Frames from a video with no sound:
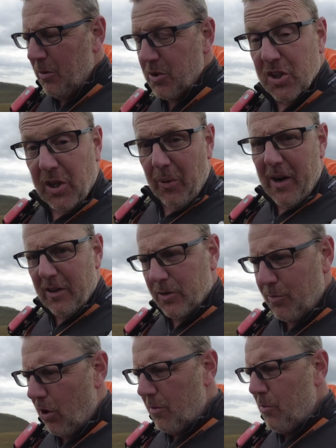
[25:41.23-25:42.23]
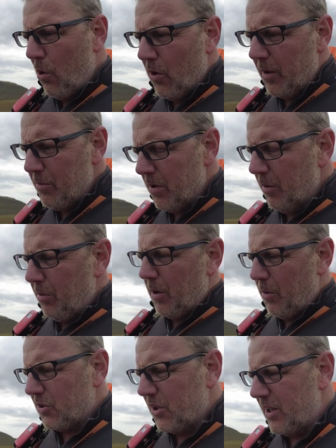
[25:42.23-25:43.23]
which is going out tomorrow morning, but you probably
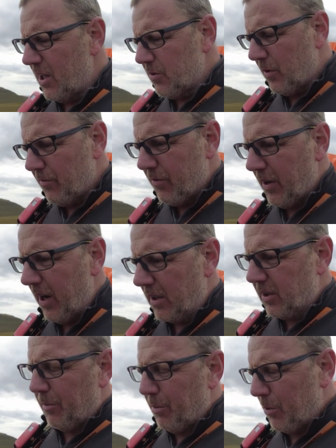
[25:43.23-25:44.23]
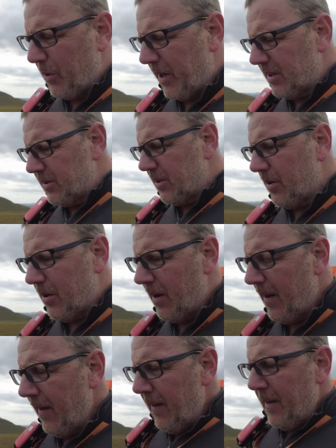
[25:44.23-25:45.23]
won't see this one for the next couple of weeks, so
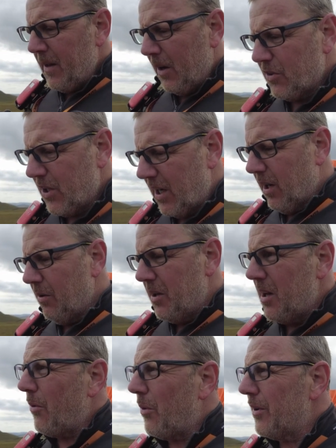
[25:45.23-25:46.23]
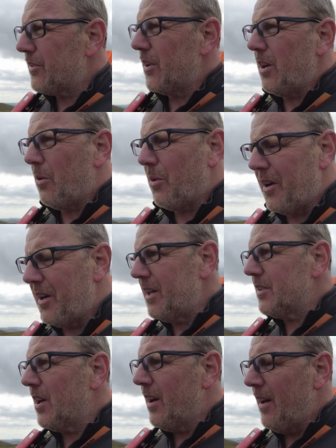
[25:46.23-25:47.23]
I'll tag you in the other one so you know where it
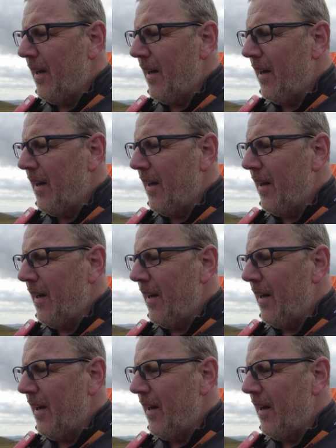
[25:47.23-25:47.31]
is.